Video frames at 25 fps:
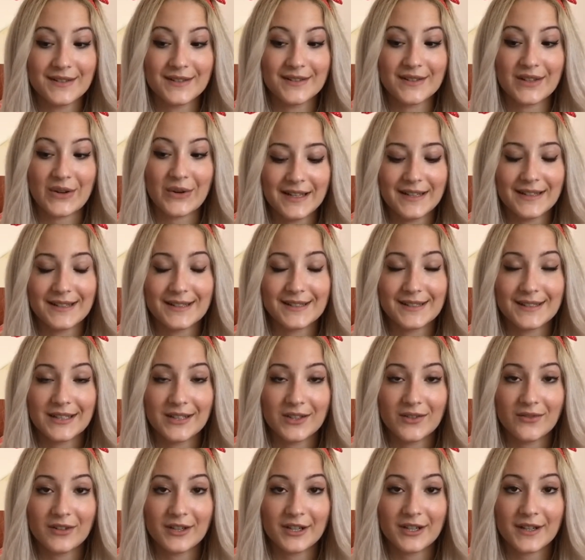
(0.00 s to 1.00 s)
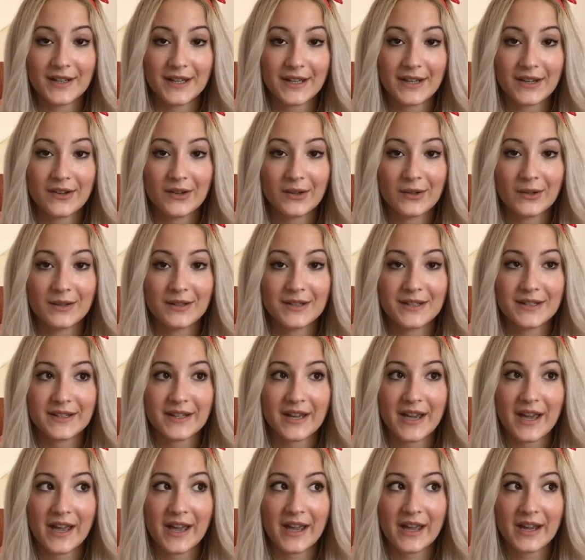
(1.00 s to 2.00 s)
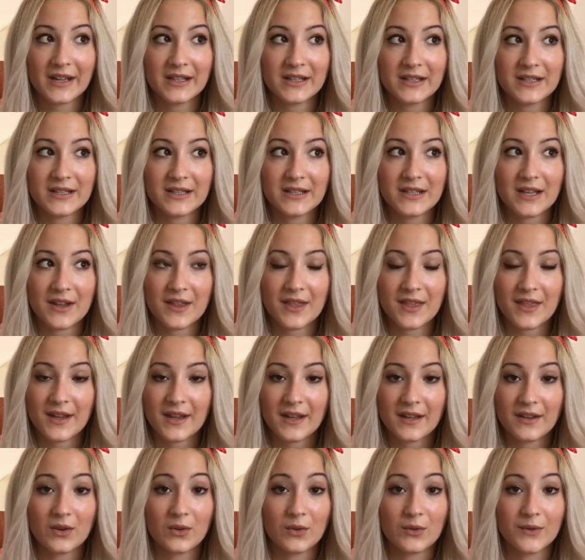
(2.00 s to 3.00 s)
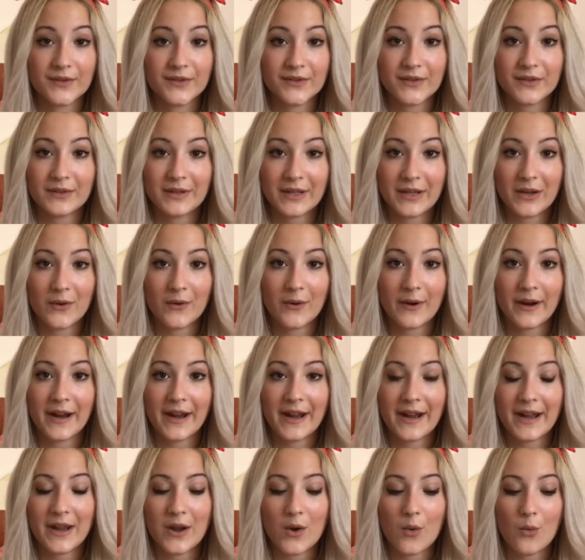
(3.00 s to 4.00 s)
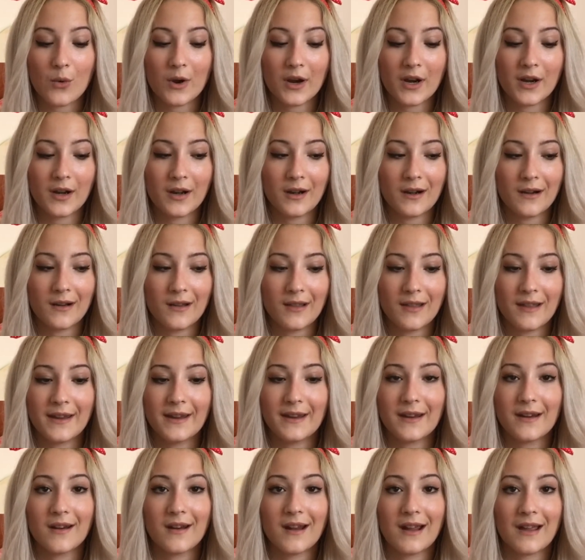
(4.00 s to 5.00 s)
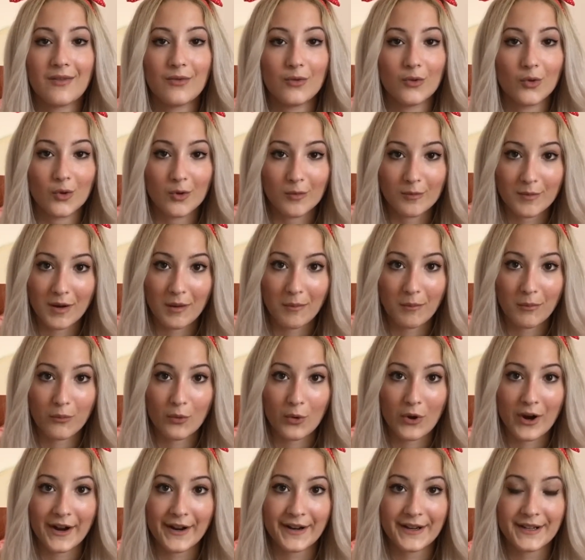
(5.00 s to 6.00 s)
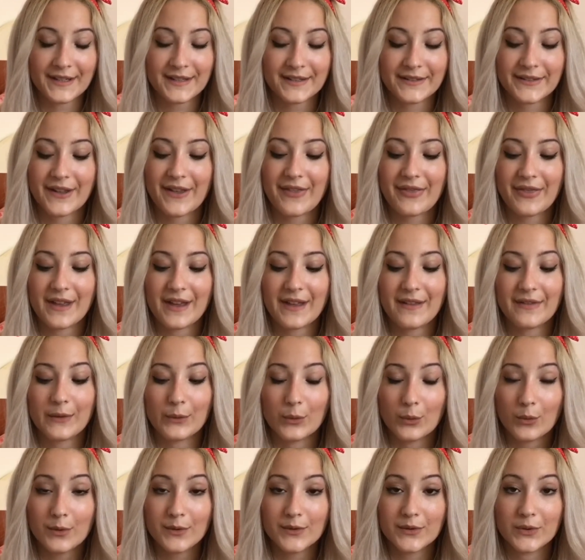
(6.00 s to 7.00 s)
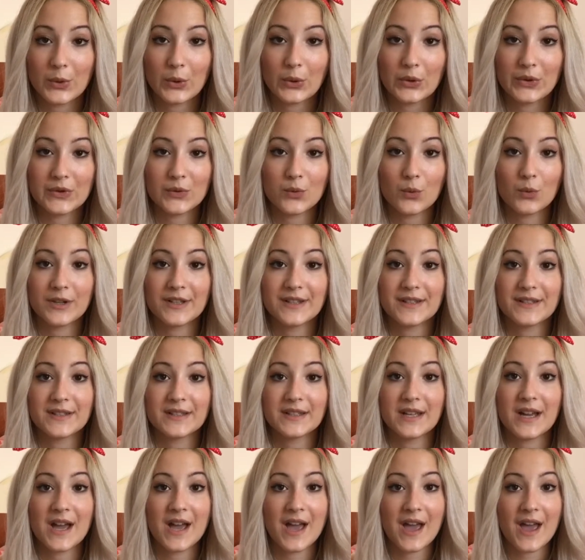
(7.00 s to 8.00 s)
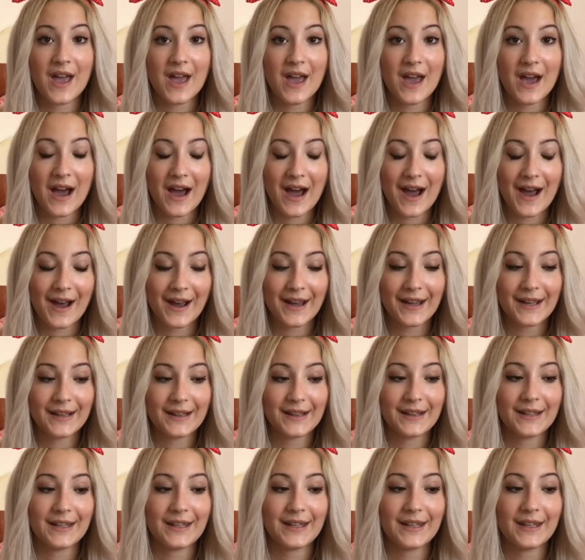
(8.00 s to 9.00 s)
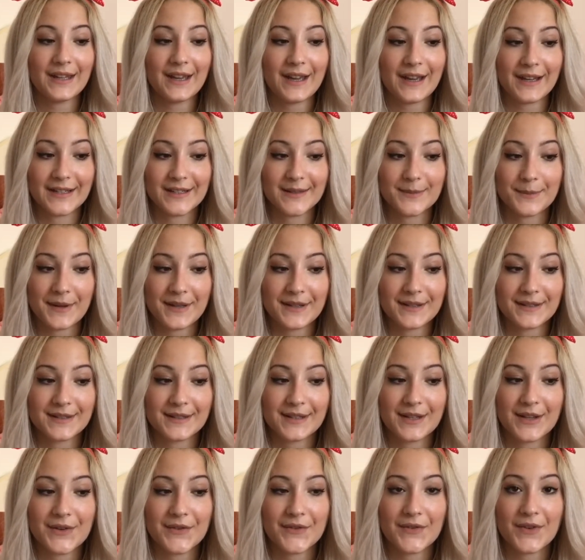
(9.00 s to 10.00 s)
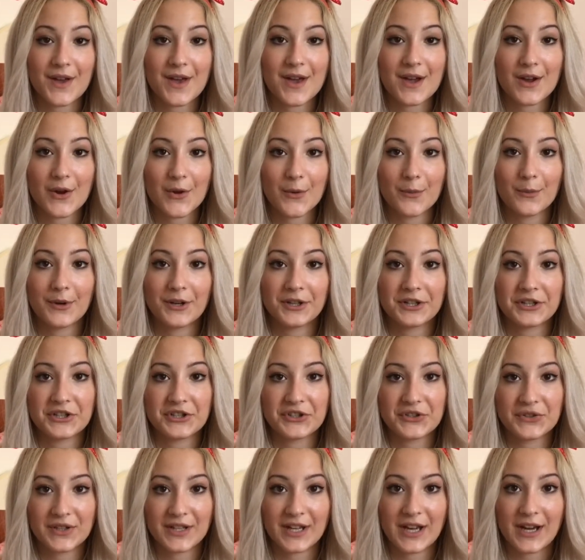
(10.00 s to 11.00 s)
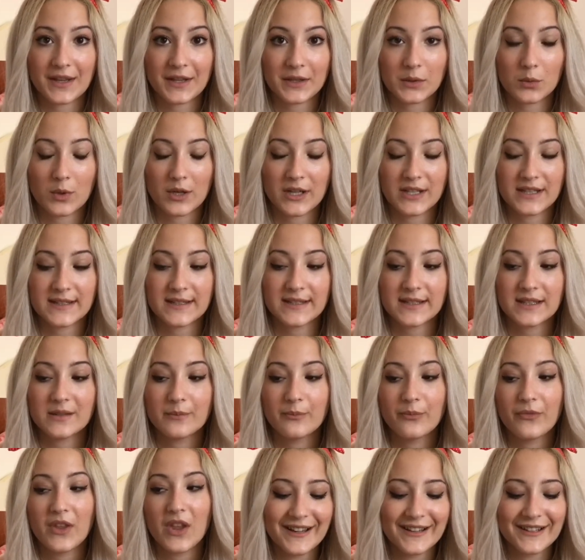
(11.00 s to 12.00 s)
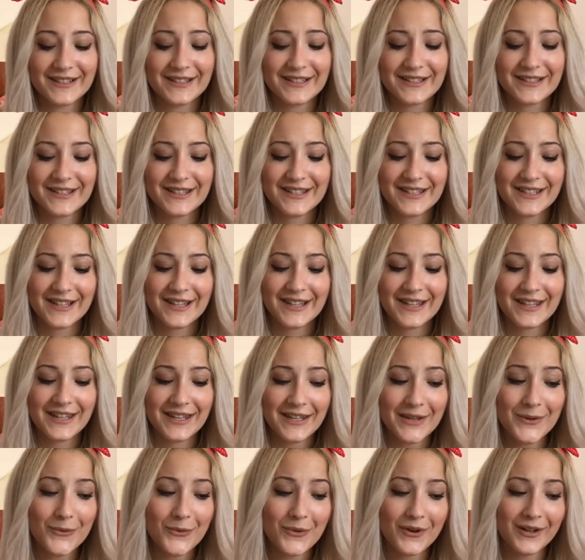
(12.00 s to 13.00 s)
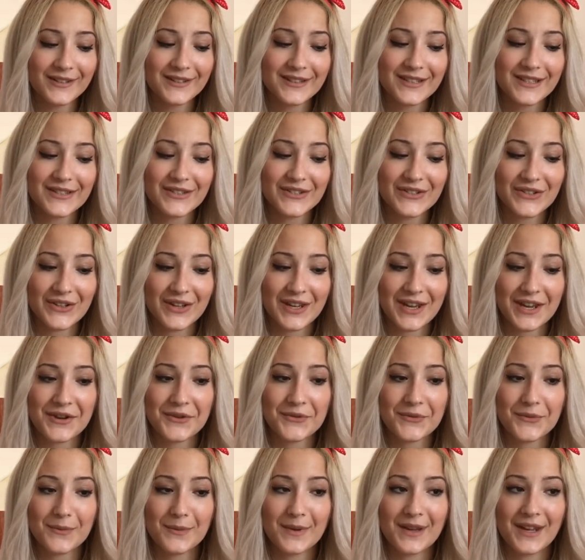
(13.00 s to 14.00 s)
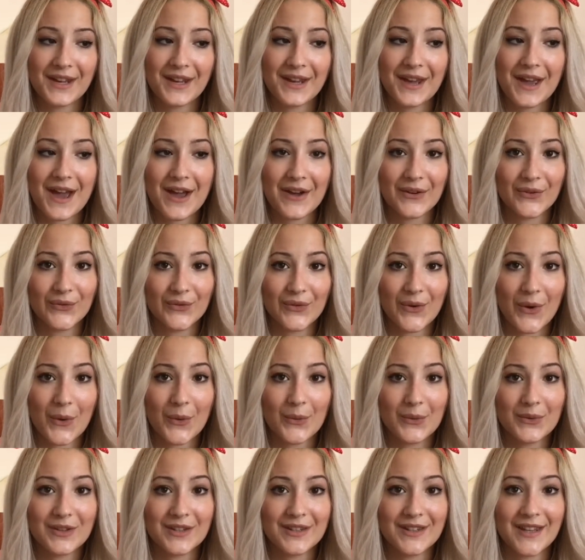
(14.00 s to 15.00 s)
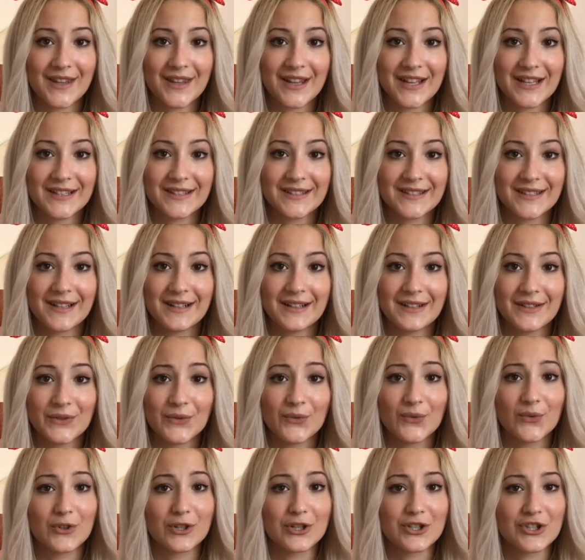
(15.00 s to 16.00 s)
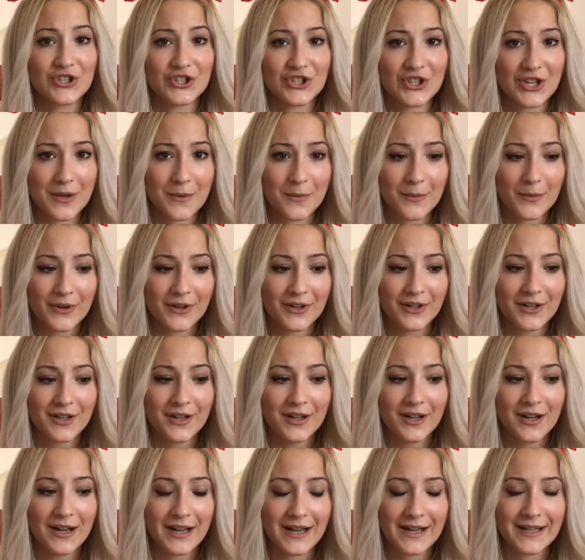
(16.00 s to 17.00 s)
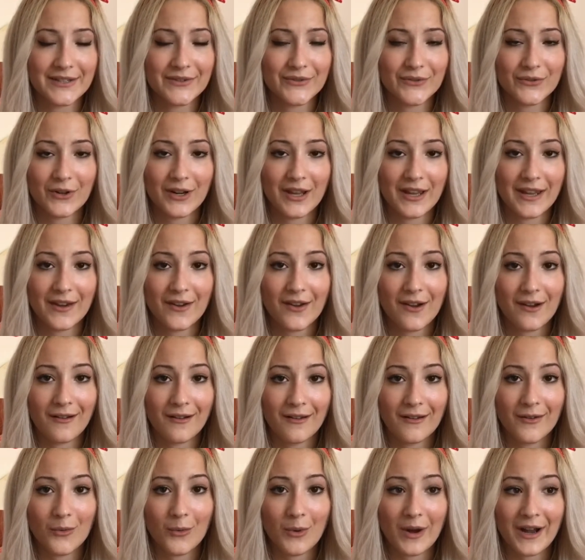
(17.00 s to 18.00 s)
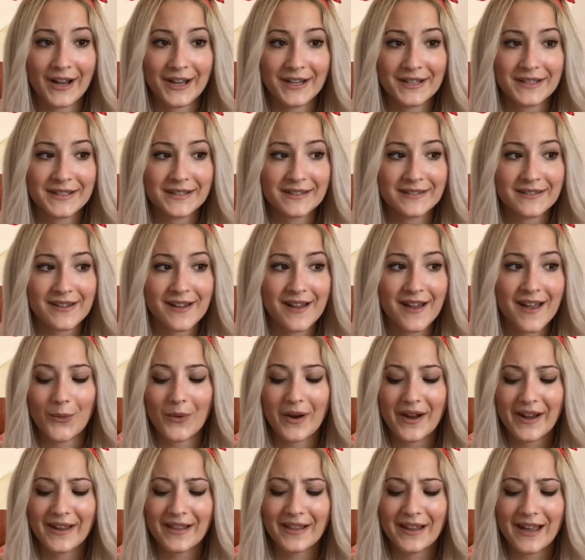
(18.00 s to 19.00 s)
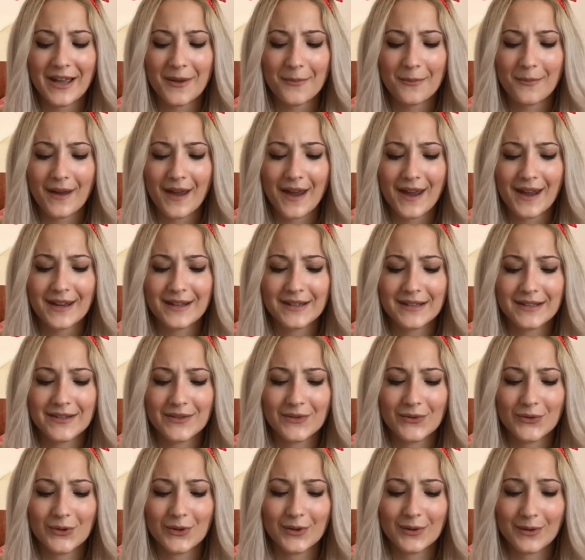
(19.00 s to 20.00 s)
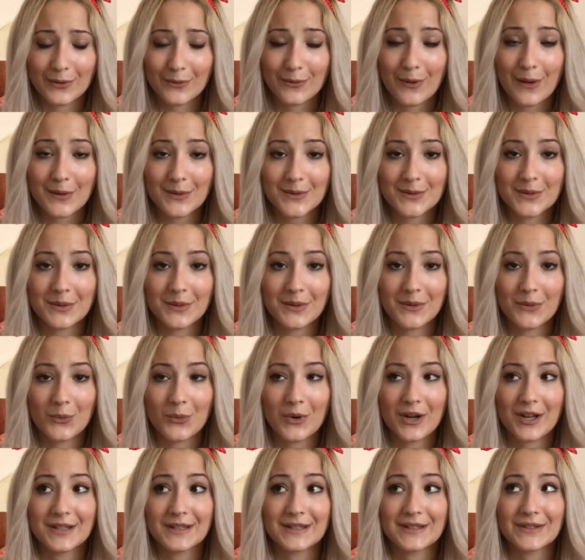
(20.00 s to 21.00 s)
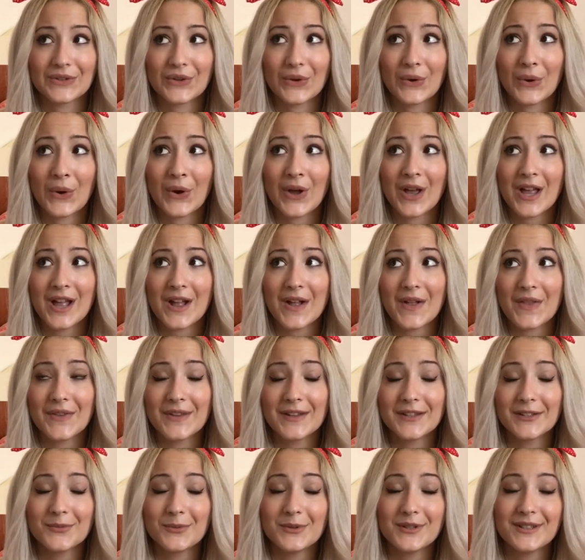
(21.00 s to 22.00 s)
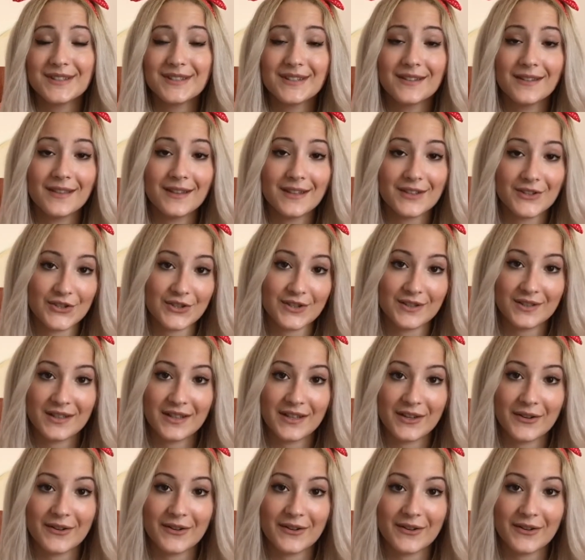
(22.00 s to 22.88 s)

So the silver, the gold, and I think also the gray were like a normal price, and then the rose gold was highly expensive compared to the other ones. And he wanted to give me a phone that they sell for cheaper as for like color wise, while I paid for the rose gold one. So this was legitimately